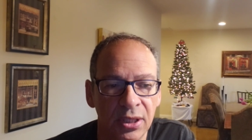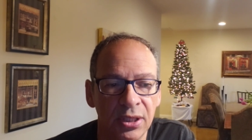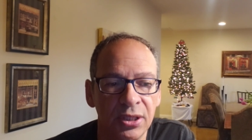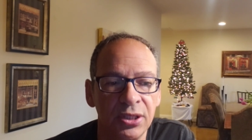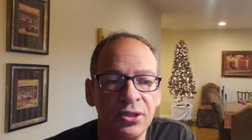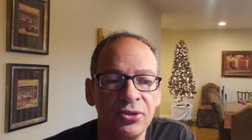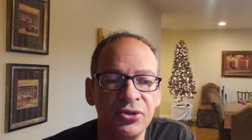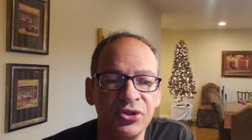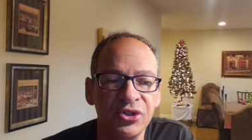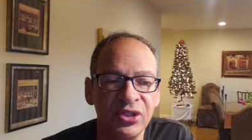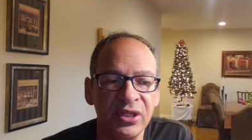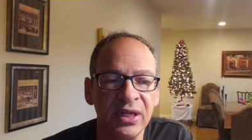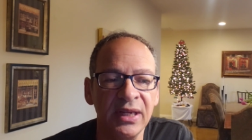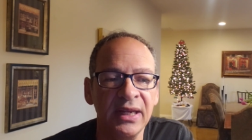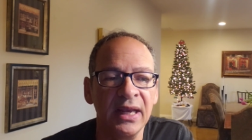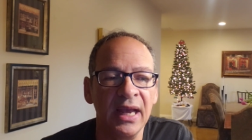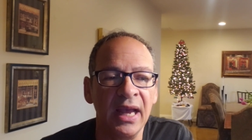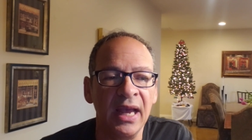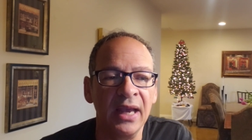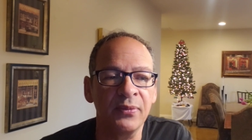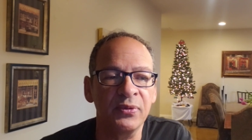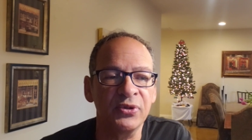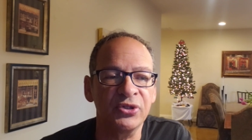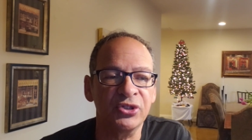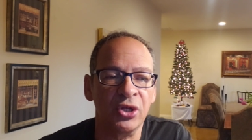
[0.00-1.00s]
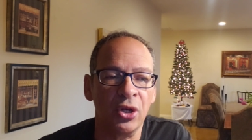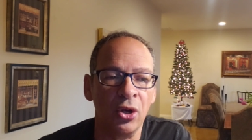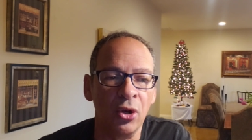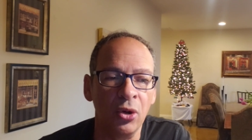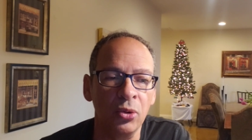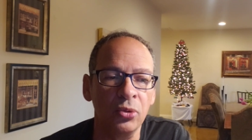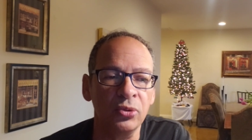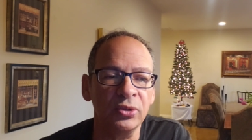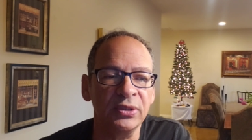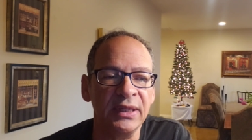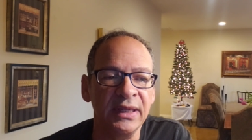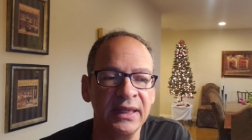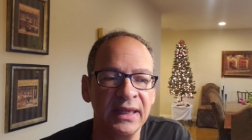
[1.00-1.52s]
You see, I was
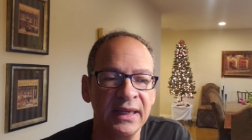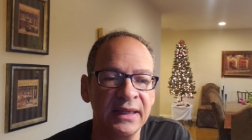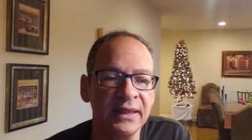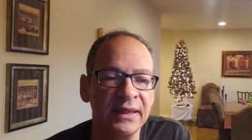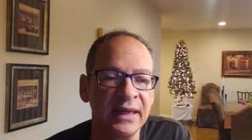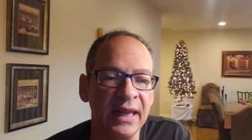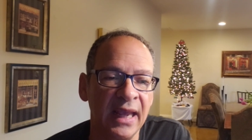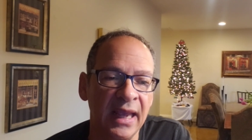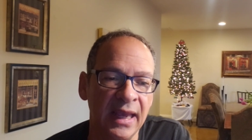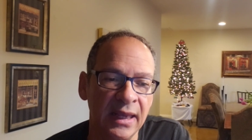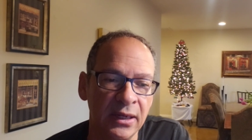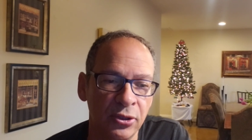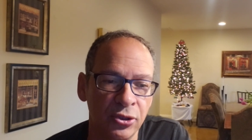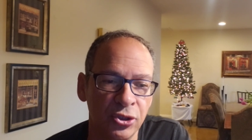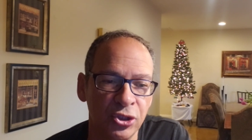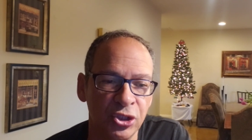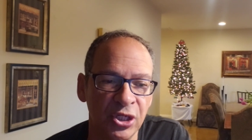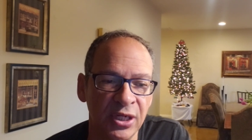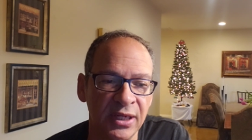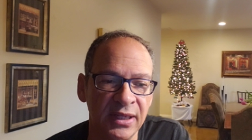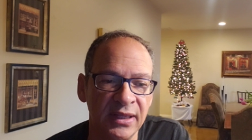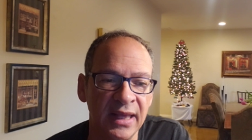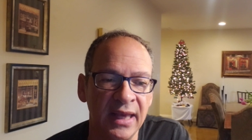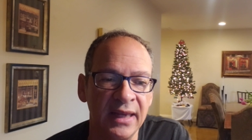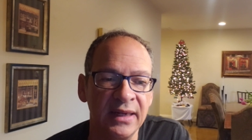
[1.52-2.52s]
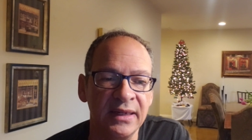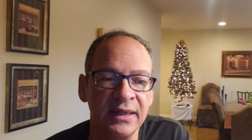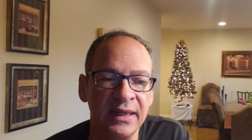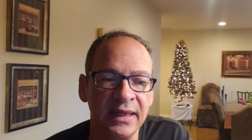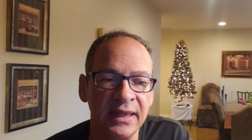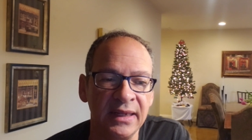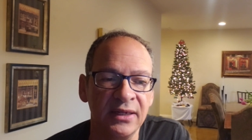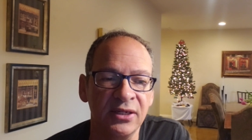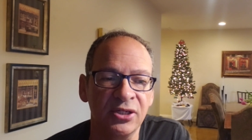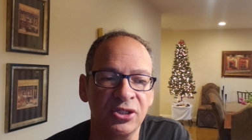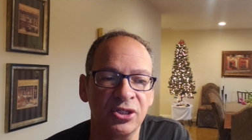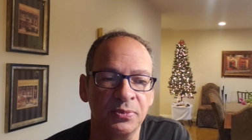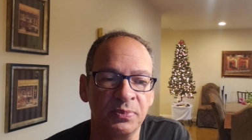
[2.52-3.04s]
holding in energy that
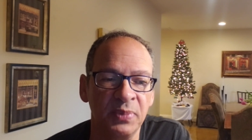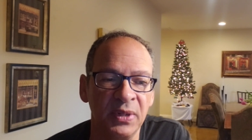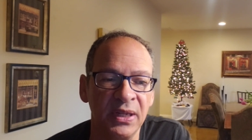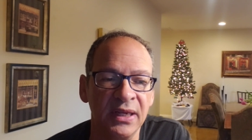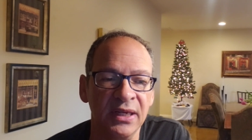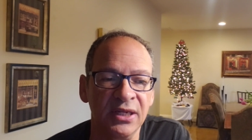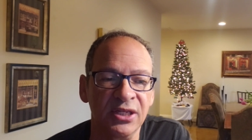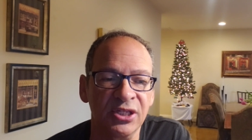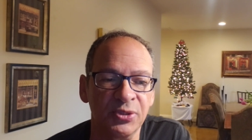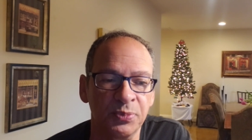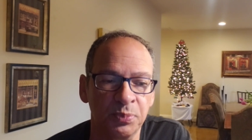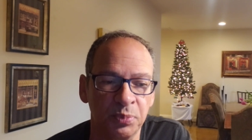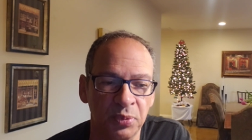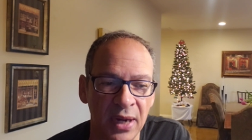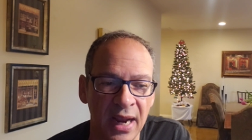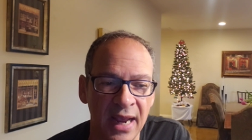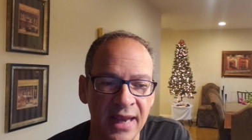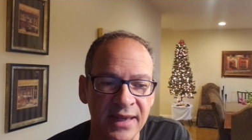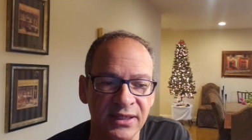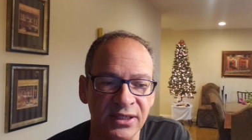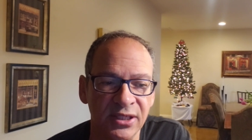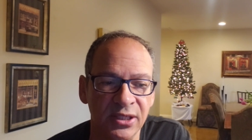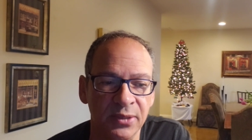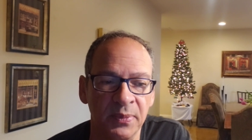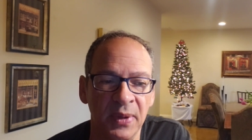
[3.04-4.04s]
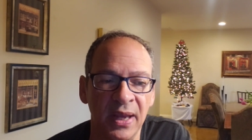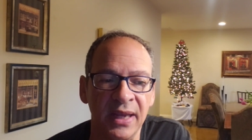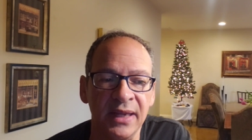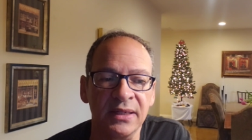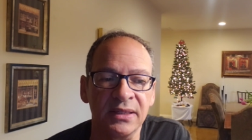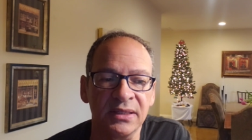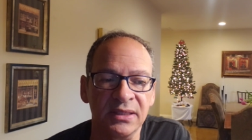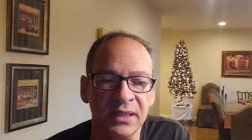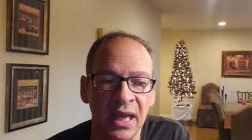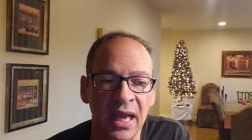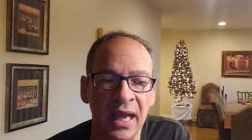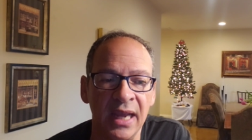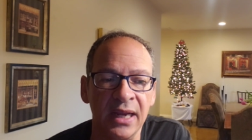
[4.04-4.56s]
needed to be expressed my
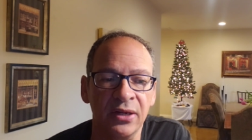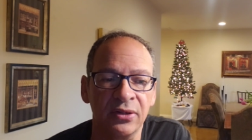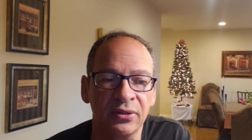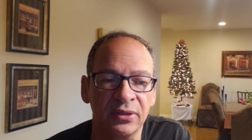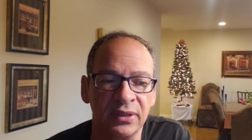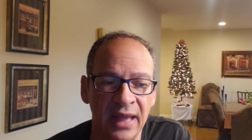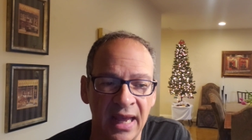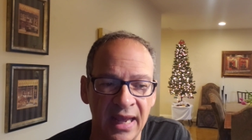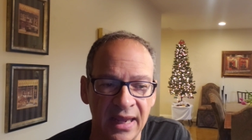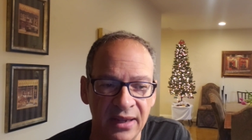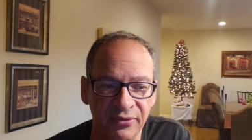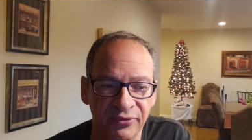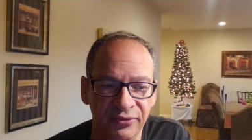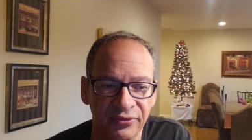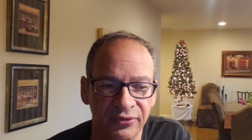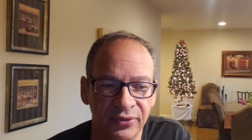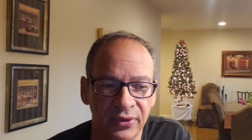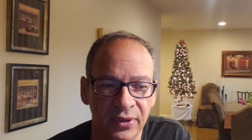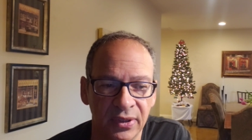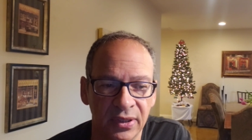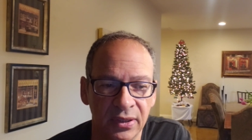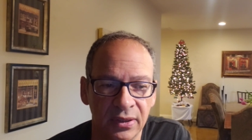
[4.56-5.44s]
entire life.